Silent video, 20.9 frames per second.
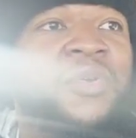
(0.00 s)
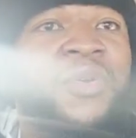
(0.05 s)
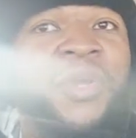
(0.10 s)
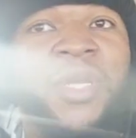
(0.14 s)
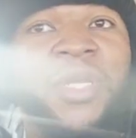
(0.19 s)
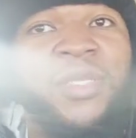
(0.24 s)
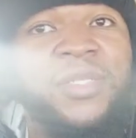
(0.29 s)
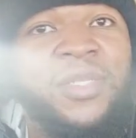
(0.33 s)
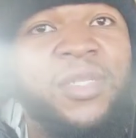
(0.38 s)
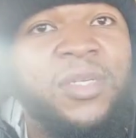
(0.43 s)

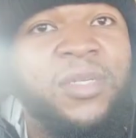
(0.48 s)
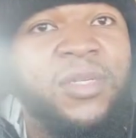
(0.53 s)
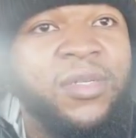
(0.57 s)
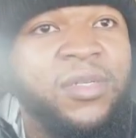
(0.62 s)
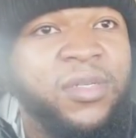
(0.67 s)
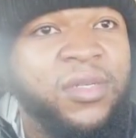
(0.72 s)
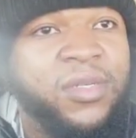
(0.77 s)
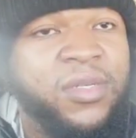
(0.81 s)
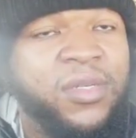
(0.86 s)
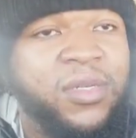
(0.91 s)
greasy.
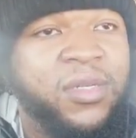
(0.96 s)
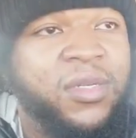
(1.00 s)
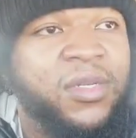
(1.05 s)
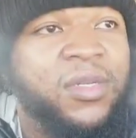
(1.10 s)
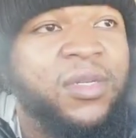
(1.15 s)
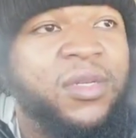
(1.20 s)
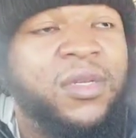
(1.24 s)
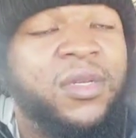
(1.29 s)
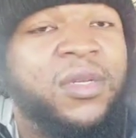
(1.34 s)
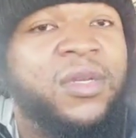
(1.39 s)

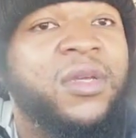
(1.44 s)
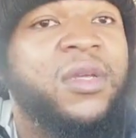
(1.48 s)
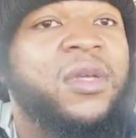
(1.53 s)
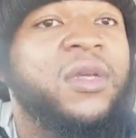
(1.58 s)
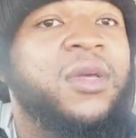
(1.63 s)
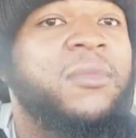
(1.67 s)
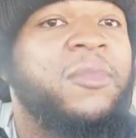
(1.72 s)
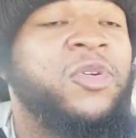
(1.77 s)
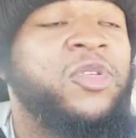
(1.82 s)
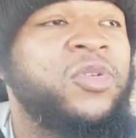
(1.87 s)

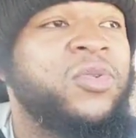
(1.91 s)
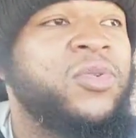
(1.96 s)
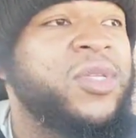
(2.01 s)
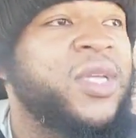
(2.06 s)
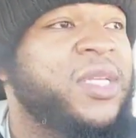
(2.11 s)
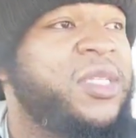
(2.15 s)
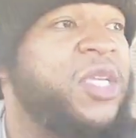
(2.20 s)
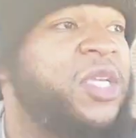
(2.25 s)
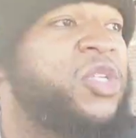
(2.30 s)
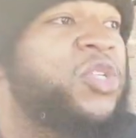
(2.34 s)
As soon
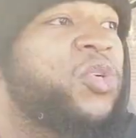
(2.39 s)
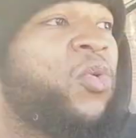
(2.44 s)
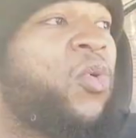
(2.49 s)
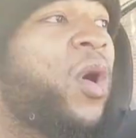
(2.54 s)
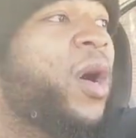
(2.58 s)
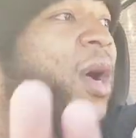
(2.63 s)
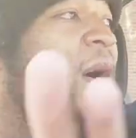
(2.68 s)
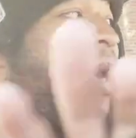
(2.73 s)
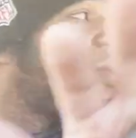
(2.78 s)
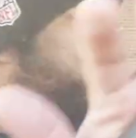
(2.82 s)
as that teacher
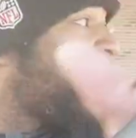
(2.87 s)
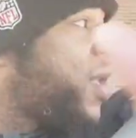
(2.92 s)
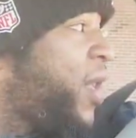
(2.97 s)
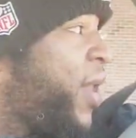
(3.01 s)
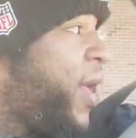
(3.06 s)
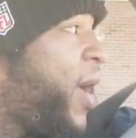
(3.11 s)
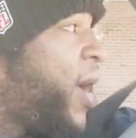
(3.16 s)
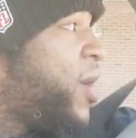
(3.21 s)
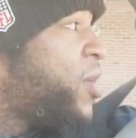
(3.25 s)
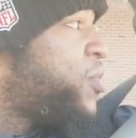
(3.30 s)
walk out the
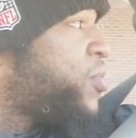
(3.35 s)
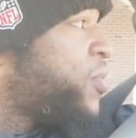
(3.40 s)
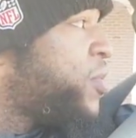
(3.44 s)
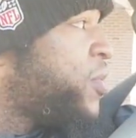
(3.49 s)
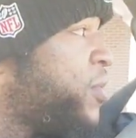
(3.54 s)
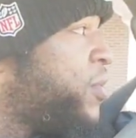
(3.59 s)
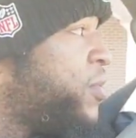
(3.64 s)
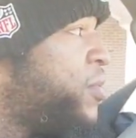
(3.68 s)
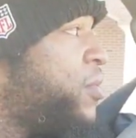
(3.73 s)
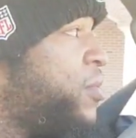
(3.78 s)

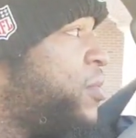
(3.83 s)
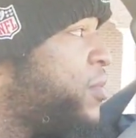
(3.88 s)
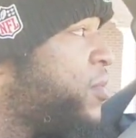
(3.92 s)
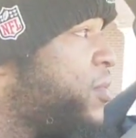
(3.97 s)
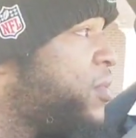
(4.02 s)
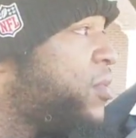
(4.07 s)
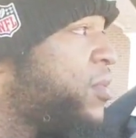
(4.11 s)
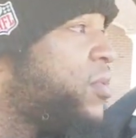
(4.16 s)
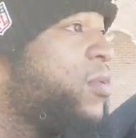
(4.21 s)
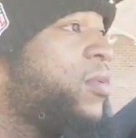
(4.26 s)
classroom,
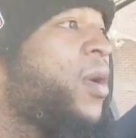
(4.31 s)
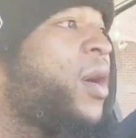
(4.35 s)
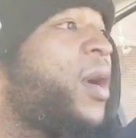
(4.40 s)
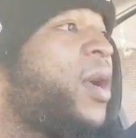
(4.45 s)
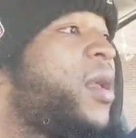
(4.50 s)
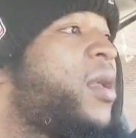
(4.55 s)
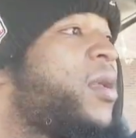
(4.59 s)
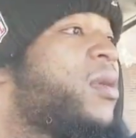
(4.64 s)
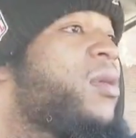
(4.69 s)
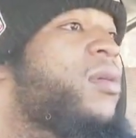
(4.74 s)

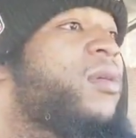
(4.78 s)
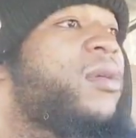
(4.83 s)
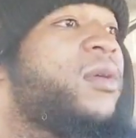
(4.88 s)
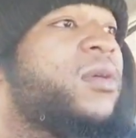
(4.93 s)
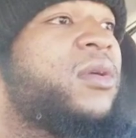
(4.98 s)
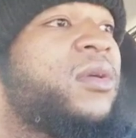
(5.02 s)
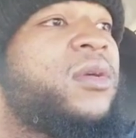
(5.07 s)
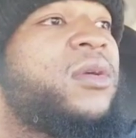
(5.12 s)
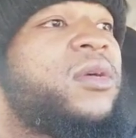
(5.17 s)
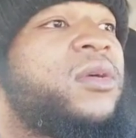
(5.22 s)
right?
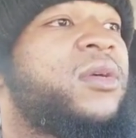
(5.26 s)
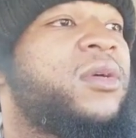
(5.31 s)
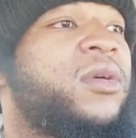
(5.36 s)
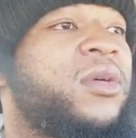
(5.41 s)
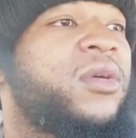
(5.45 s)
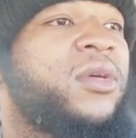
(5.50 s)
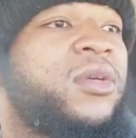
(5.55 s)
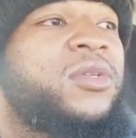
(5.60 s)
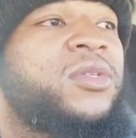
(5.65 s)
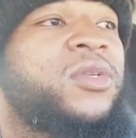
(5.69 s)

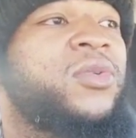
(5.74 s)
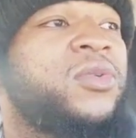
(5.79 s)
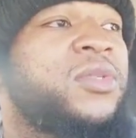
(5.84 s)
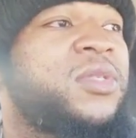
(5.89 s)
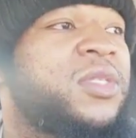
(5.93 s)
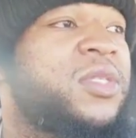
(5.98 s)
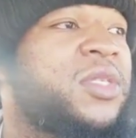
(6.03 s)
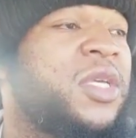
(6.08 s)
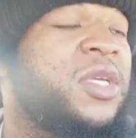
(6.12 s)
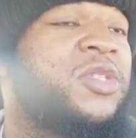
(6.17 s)
As soon
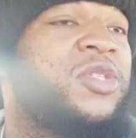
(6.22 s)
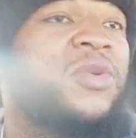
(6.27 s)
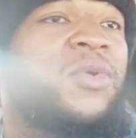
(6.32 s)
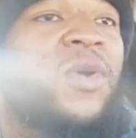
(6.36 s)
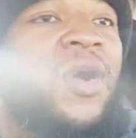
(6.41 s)
as the teacher